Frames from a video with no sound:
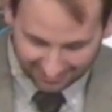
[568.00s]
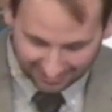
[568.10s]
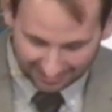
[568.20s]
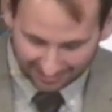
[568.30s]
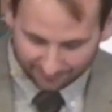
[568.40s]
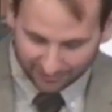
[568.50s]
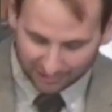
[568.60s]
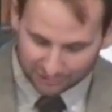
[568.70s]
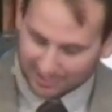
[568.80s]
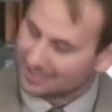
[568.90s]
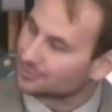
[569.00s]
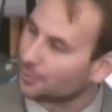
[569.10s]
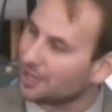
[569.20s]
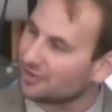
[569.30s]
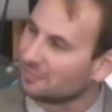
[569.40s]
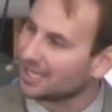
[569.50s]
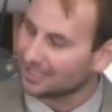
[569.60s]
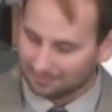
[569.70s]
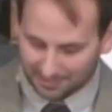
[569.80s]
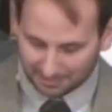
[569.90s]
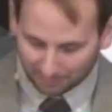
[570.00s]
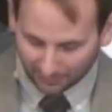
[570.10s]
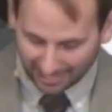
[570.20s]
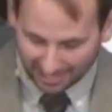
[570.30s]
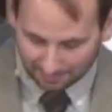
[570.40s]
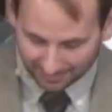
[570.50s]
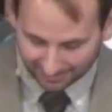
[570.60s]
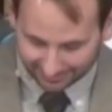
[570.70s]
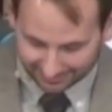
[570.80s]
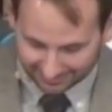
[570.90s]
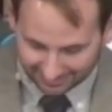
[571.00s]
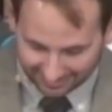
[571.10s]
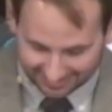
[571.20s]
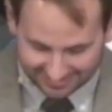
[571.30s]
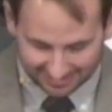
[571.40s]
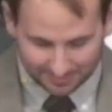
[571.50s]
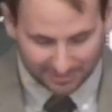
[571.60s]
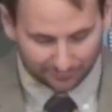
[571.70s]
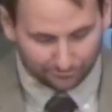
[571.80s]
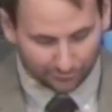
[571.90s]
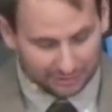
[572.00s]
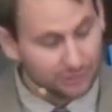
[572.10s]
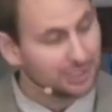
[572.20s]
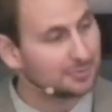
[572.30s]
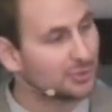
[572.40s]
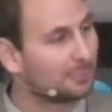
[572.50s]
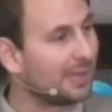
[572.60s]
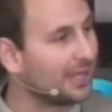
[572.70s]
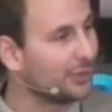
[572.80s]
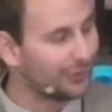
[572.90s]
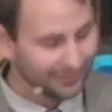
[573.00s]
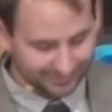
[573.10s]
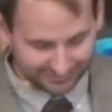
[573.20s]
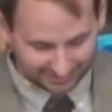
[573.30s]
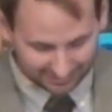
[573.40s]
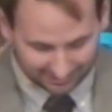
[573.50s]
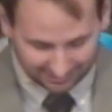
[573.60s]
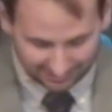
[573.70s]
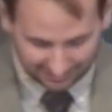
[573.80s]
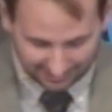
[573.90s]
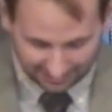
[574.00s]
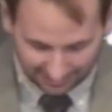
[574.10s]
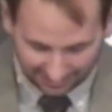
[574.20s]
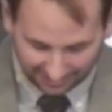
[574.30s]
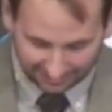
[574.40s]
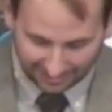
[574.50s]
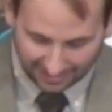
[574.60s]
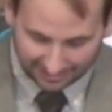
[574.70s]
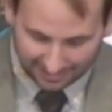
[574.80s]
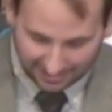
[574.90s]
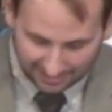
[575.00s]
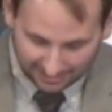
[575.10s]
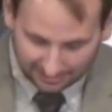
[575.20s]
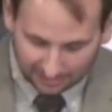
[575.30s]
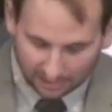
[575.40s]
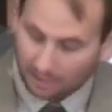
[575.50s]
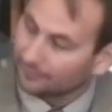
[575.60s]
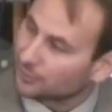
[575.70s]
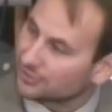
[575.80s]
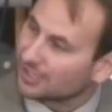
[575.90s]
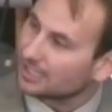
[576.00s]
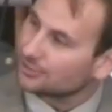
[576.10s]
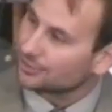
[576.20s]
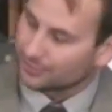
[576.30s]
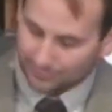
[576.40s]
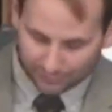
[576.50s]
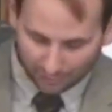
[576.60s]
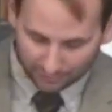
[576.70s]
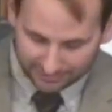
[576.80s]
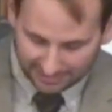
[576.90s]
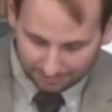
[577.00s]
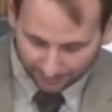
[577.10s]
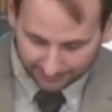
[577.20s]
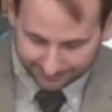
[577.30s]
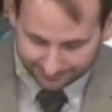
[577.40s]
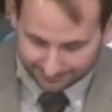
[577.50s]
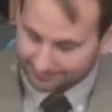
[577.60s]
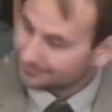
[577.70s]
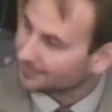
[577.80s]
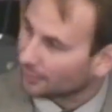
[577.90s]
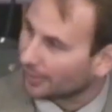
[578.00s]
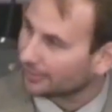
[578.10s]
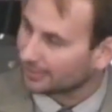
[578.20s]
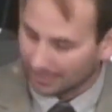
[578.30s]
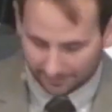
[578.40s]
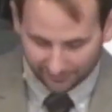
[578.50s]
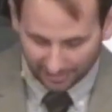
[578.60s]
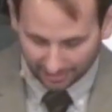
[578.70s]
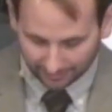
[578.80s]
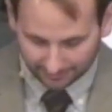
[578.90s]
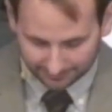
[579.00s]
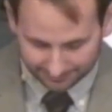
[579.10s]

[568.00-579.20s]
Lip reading: A campfire just has a way of making people happy. It seems that friendships are better and that conversations are deeper around the campfire.